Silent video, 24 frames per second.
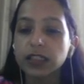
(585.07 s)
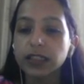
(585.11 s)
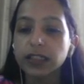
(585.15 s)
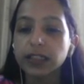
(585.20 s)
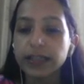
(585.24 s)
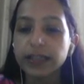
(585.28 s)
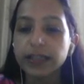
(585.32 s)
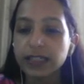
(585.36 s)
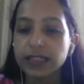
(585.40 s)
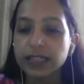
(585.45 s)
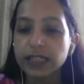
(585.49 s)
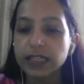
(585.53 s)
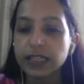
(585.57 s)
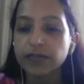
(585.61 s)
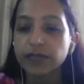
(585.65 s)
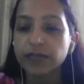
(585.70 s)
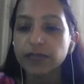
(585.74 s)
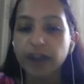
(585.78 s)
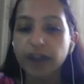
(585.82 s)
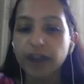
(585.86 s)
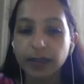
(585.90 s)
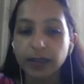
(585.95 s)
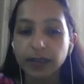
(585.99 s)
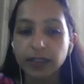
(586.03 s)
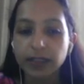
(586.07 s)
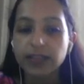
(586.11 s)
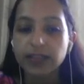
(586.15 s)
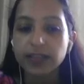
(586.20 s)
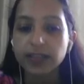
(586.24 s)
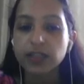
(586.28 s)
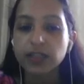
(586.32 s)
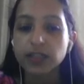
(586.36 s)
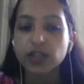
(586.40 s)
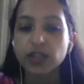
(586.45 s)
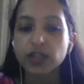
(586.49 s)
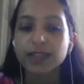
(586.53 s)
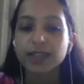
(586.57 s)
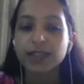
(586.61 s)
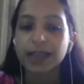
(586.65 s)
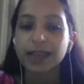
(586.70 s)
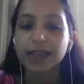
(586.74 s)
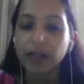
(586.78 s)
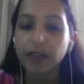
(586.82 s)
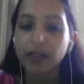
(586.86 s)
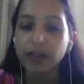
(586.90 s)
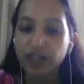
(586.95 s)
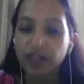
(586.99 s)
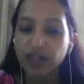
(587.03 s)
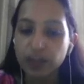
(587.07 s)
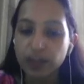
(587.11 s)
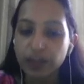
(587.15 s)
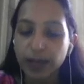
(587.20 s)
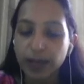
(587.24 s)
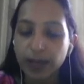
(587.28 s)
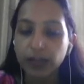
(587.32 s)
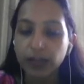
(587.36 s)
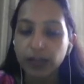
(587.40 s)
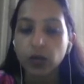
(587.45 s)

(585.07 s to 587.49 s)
esteem factors such as self-respect,